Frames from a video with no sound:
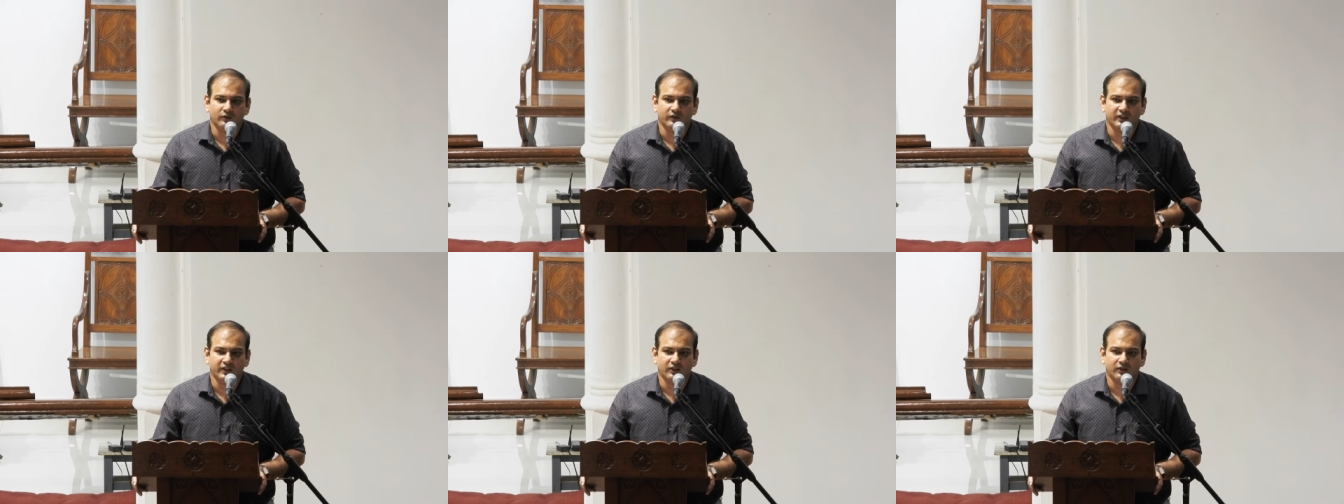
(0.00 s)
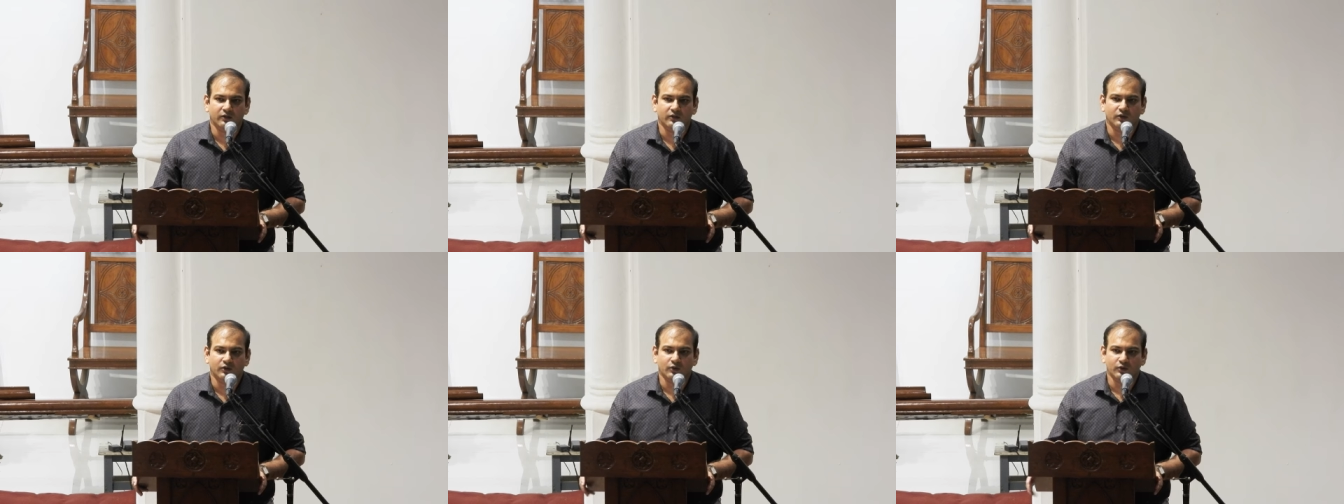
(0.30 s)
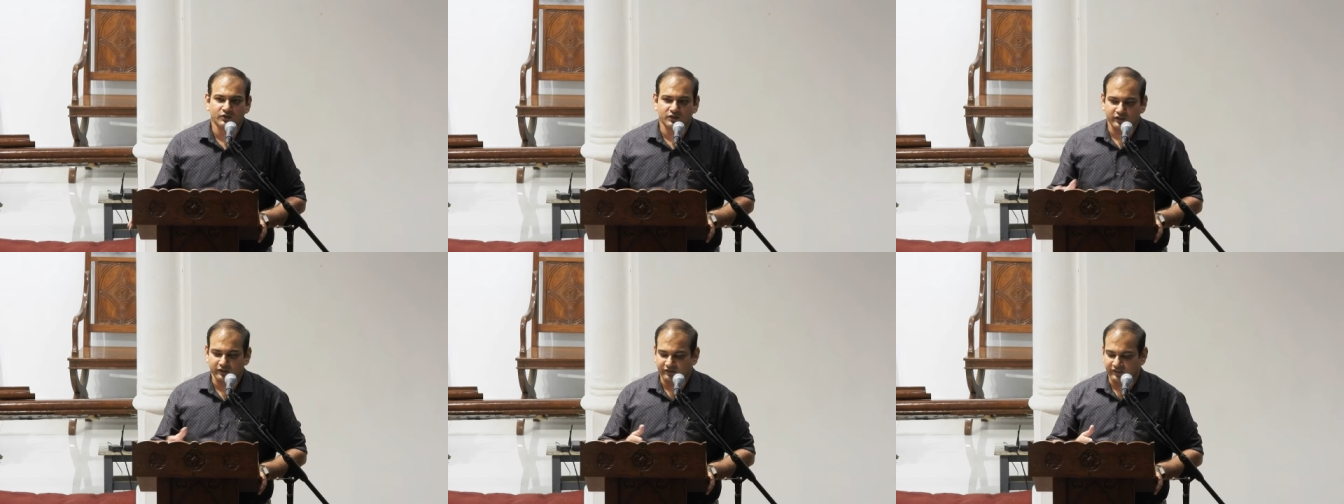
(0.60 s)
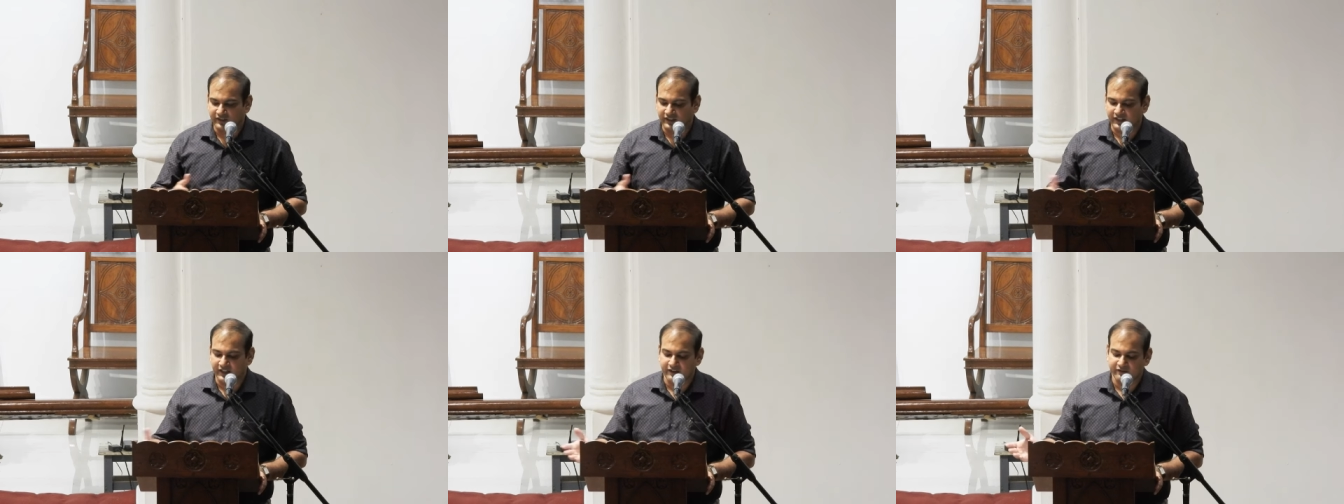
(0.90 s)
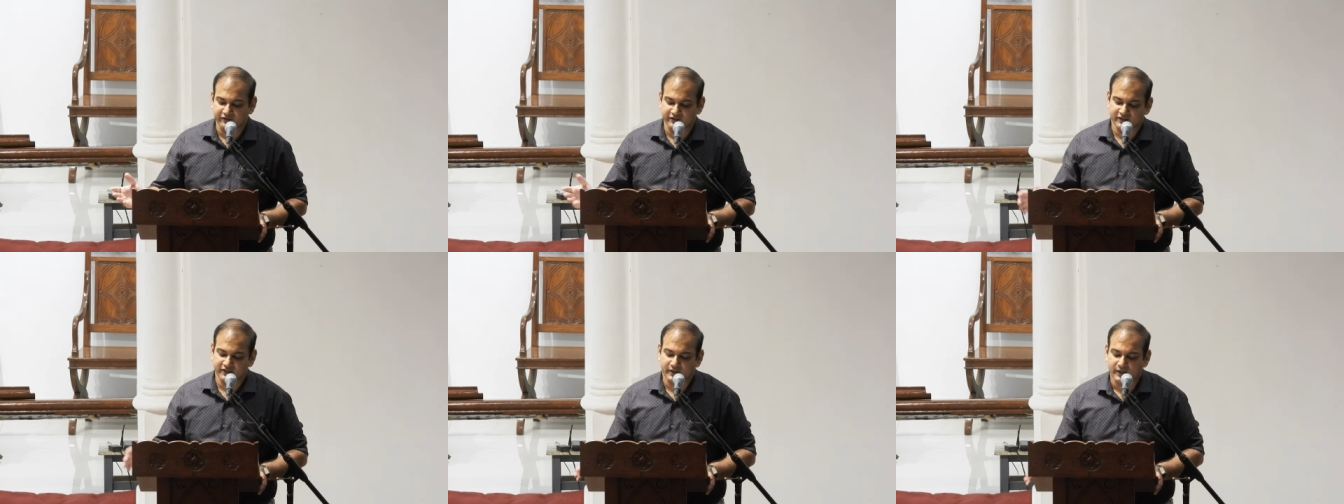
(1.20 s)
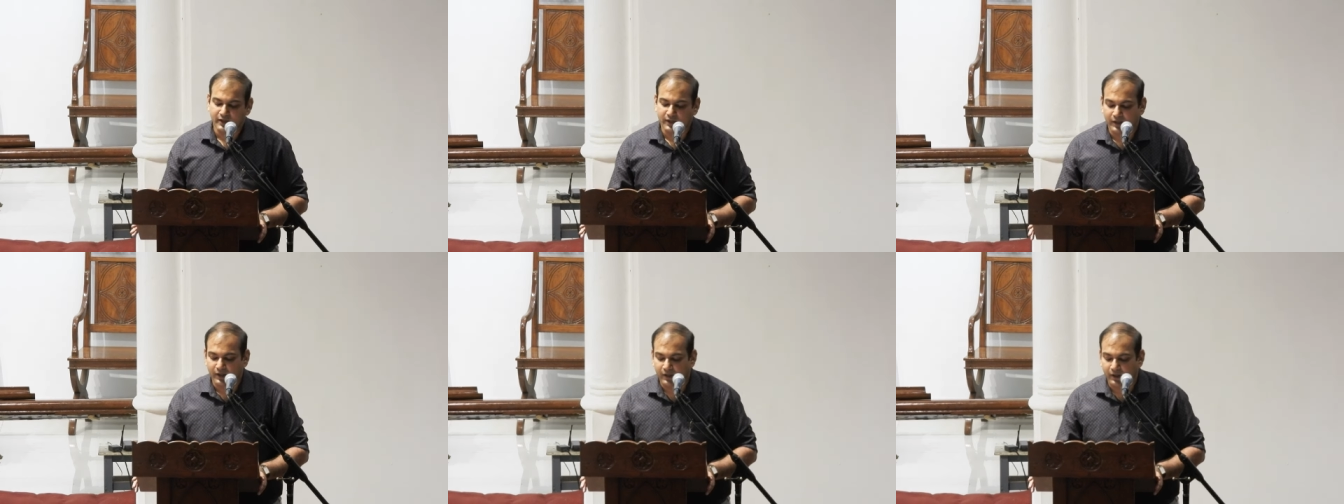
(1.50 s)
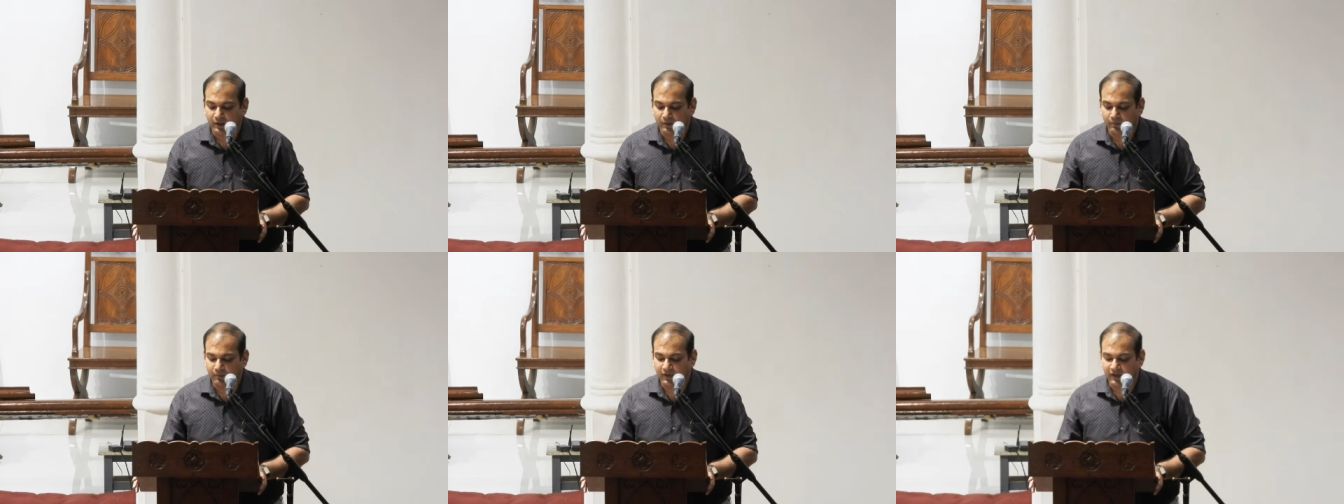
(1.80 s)
over the course of our lives.
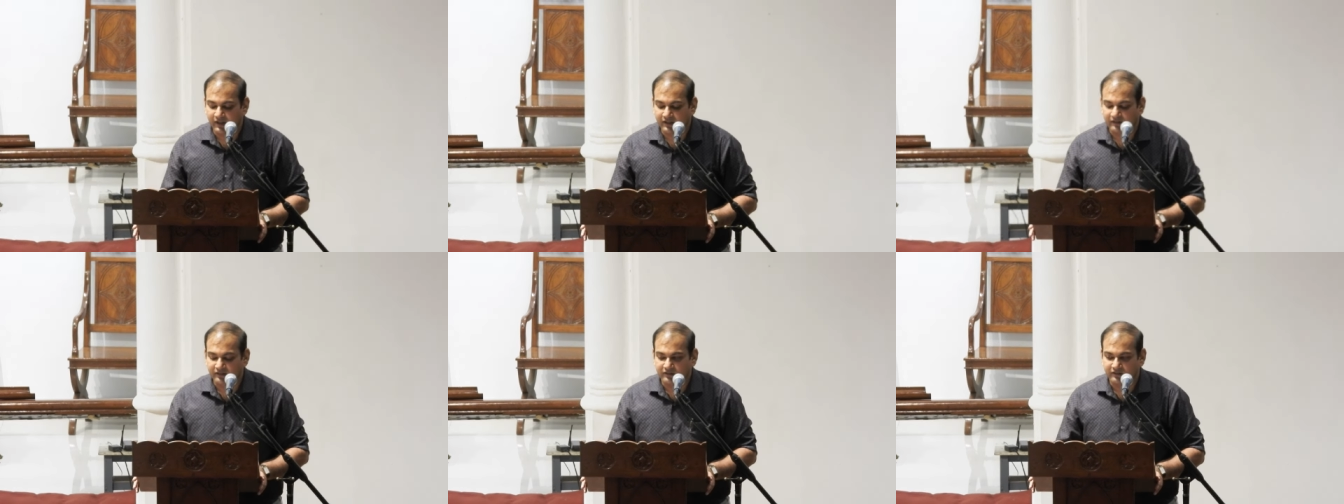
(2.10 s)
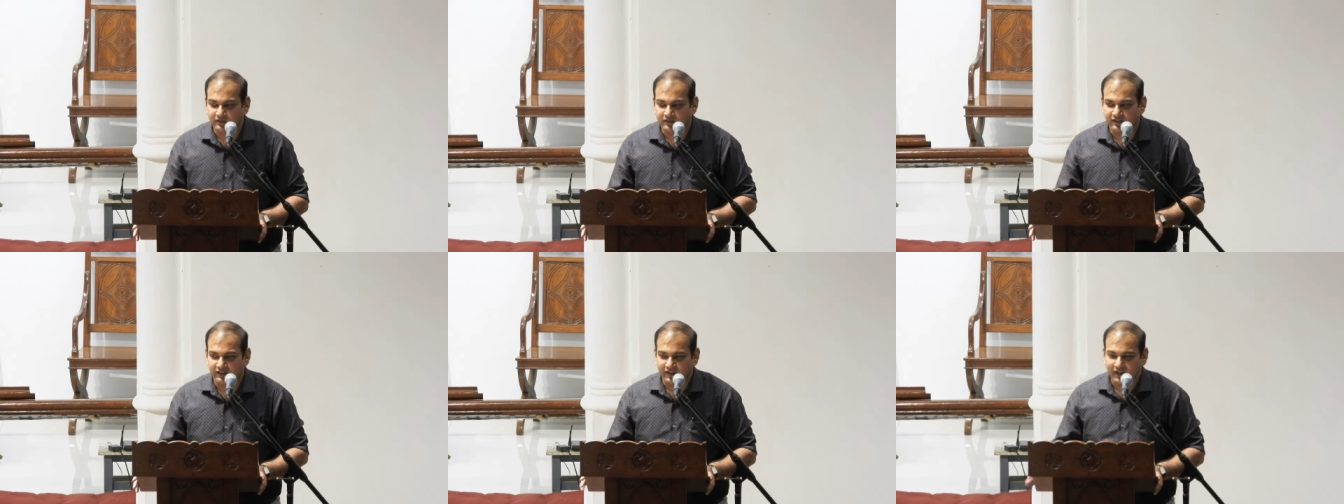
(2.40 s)
But